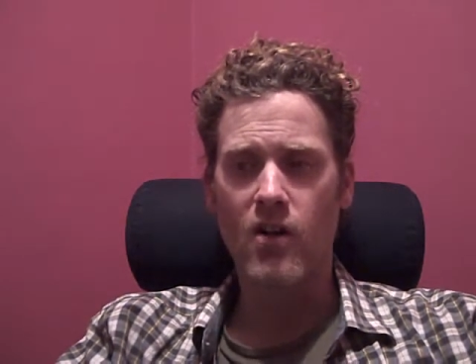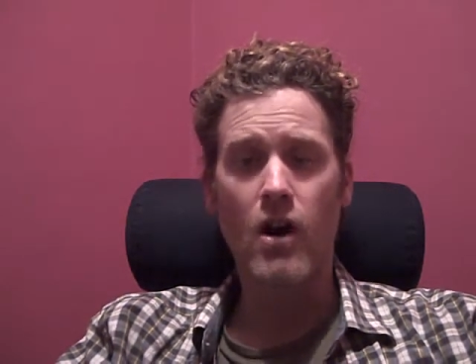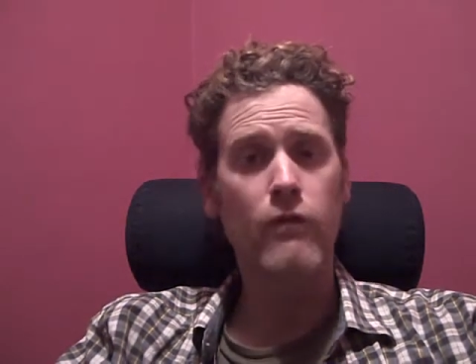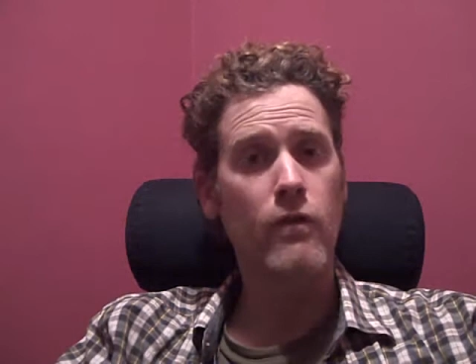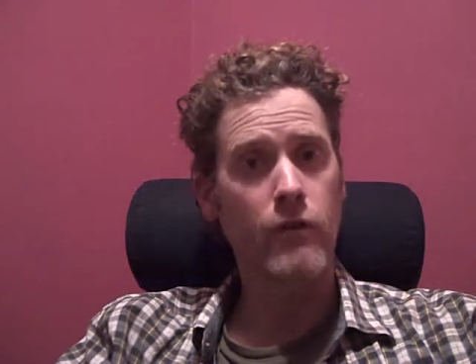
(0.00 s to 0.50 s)

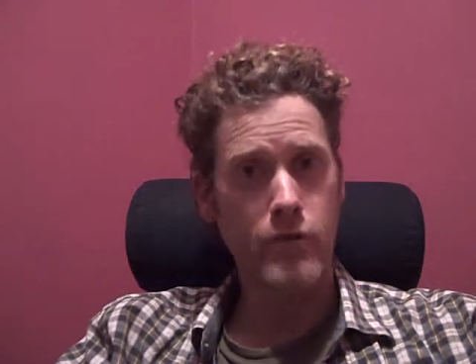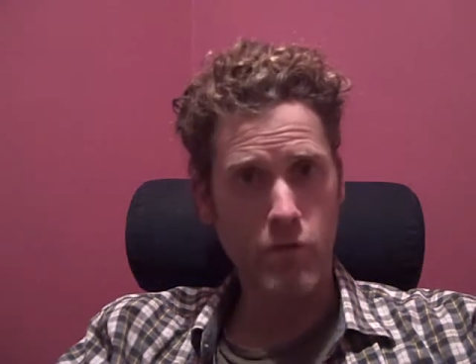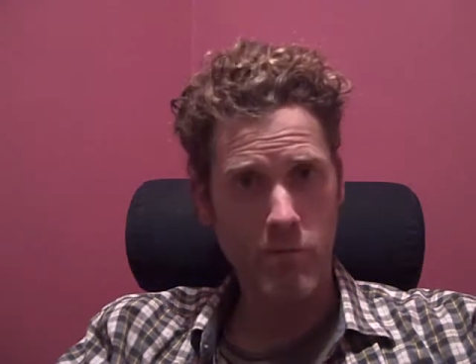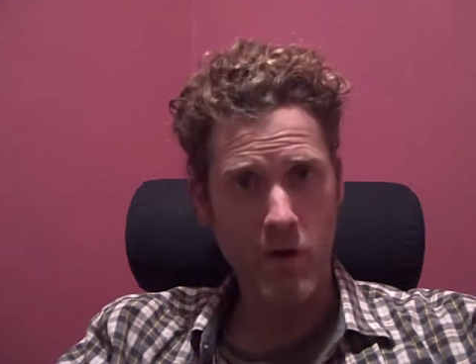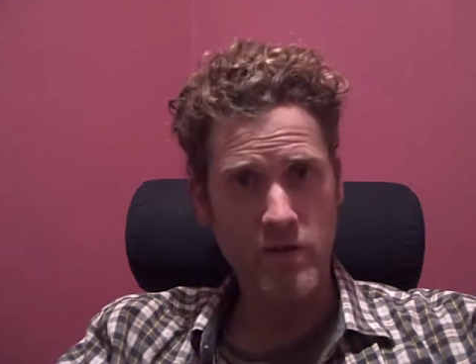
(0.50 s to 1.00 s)
offer a
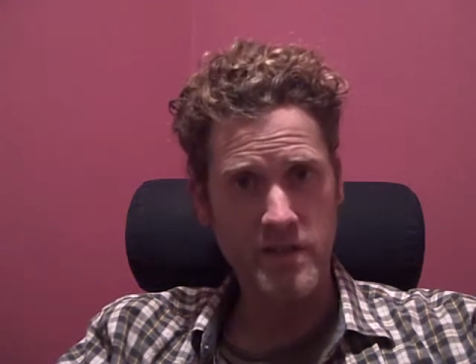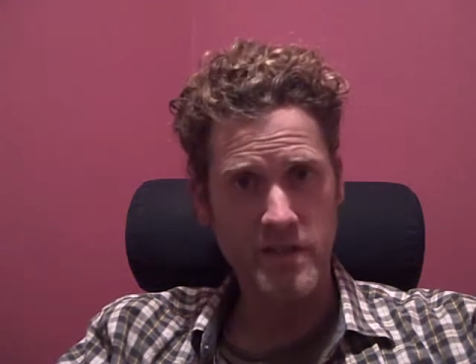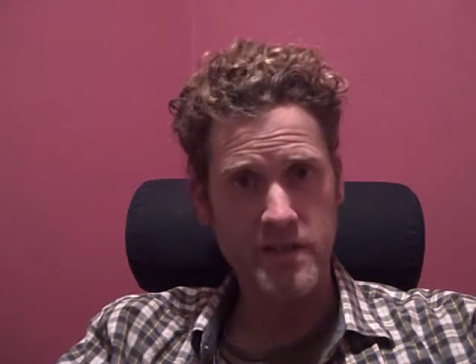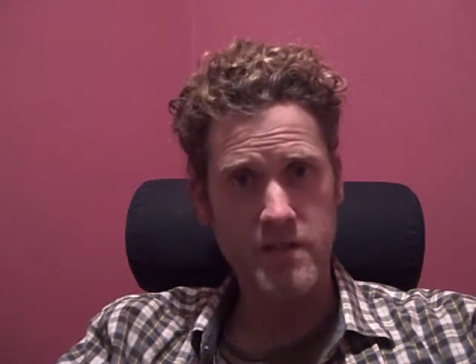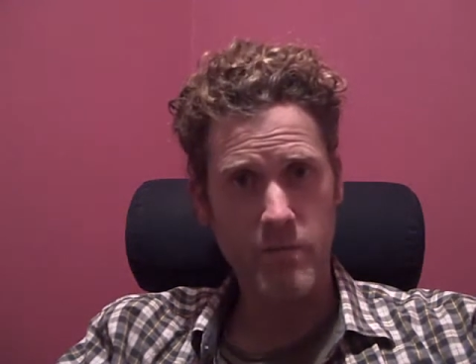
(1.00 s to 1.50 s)
few
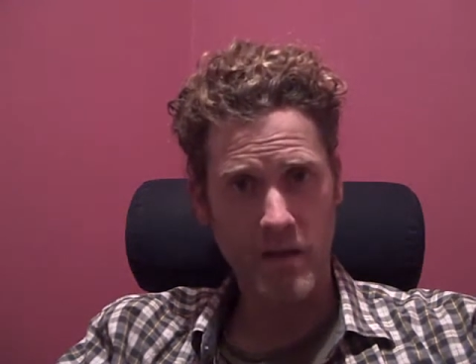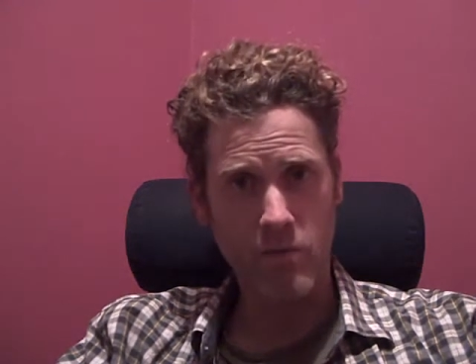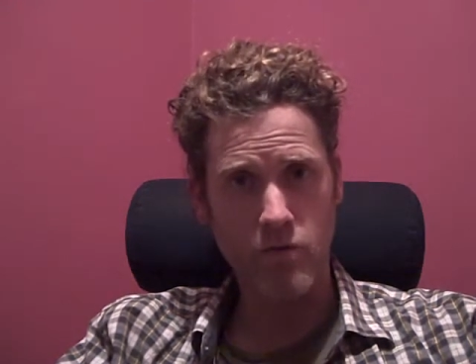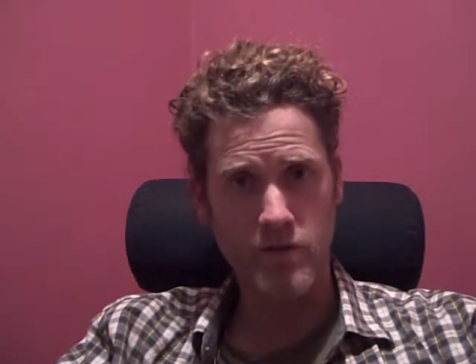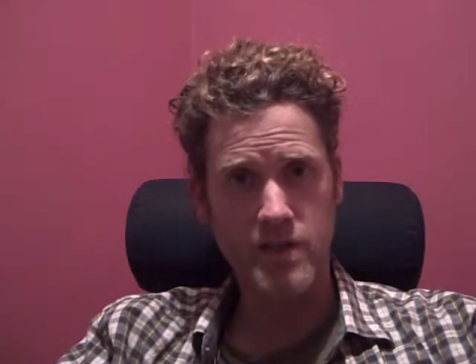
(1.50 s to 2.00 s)
bonuses to
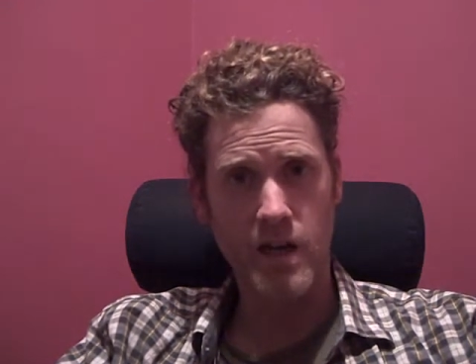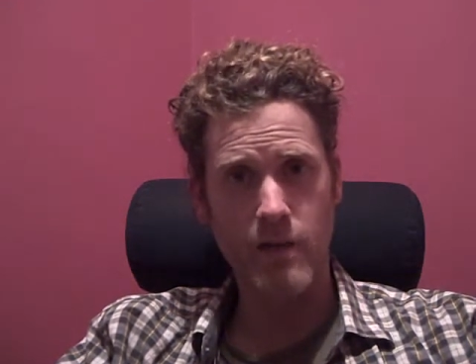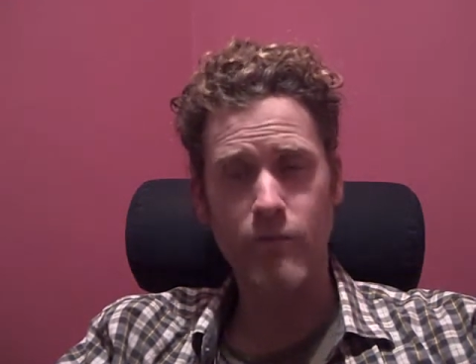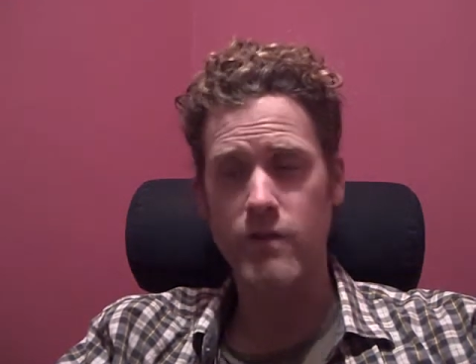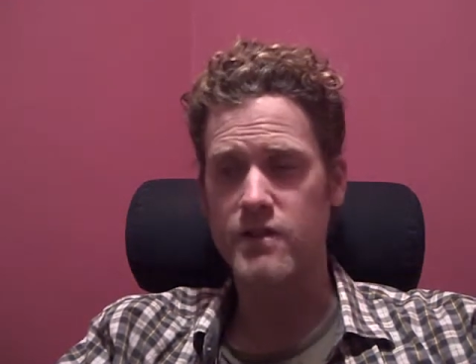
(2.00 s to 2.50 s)
people who sign
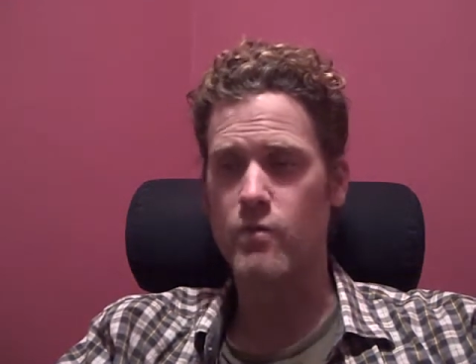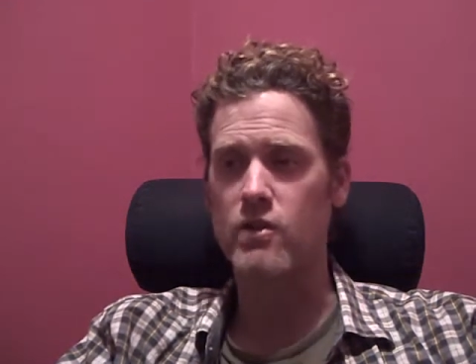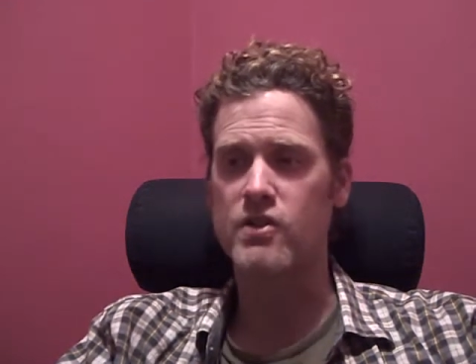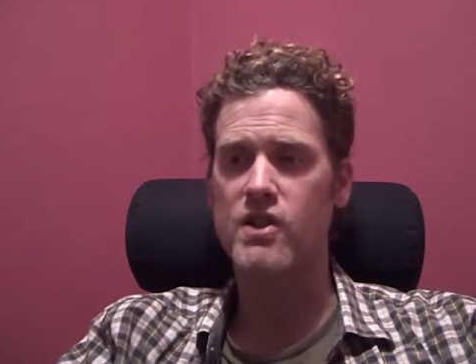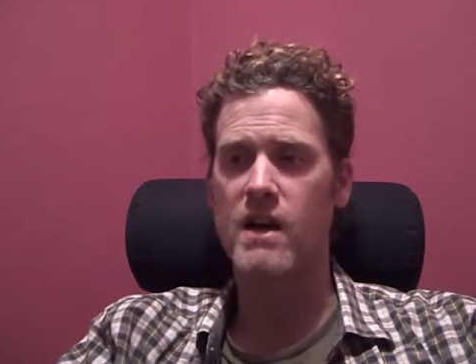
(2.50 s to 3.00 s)
up for this
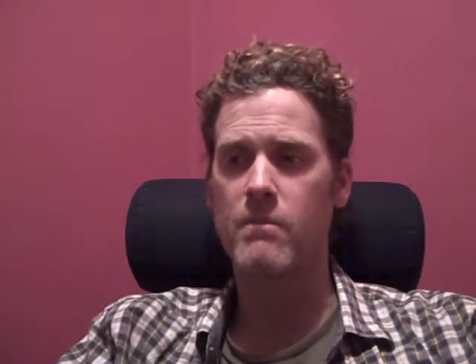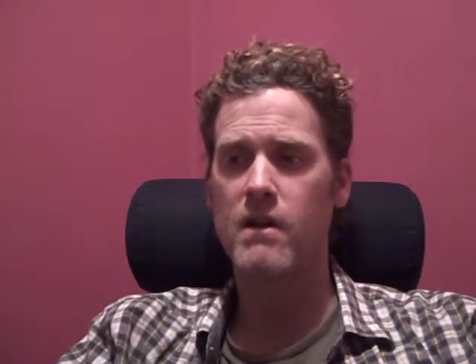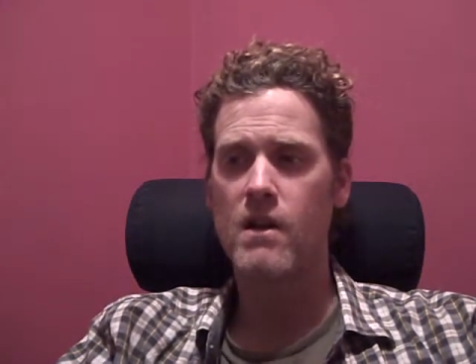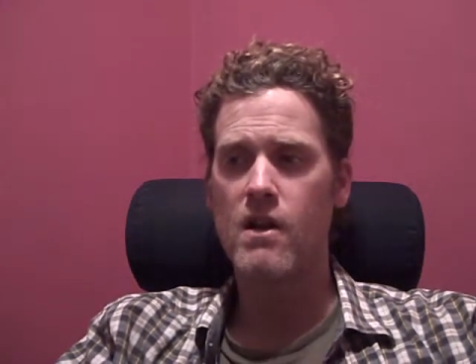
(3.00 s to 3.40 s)
workshop.